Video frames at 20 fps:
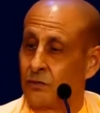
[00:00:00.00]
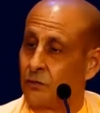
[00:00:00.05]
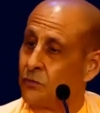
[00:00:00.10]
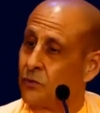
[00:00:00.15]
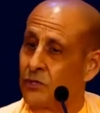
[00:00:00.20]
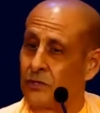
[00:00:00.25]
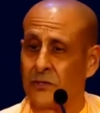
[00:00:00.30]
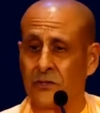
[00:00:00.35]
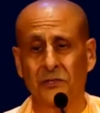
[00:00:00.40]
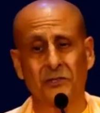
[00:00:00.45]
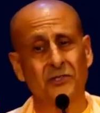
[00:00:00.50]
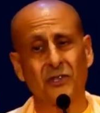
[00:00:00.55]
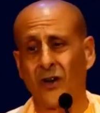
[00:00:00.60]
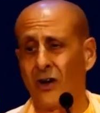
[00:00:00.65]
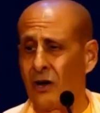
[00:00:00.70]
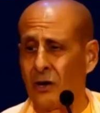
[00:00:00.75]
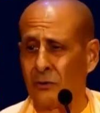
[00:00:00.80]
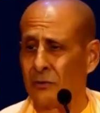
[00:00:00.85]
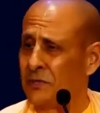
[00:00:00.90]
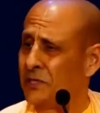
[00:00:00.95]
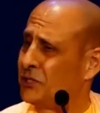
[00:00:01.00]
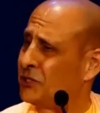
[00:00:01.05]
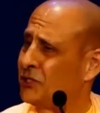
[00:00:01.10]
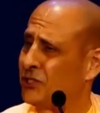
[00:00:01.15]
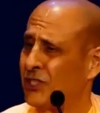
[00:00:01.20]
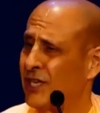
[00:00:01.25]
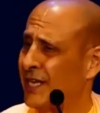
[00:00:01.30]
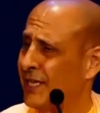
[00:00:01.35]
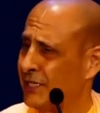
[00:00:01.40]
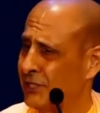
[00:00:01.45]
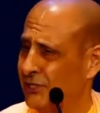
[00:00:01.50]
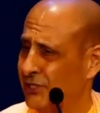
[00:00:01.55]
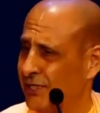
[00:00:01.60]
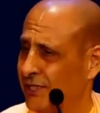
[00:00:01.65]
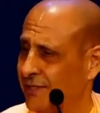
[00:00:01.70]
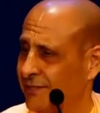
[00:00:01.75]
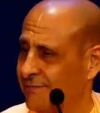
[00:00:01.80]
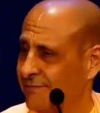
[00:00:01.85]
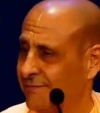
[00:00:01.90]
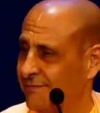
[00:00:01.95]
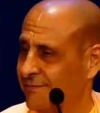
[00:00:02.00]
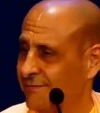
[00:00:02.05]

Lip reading: The world is always changing.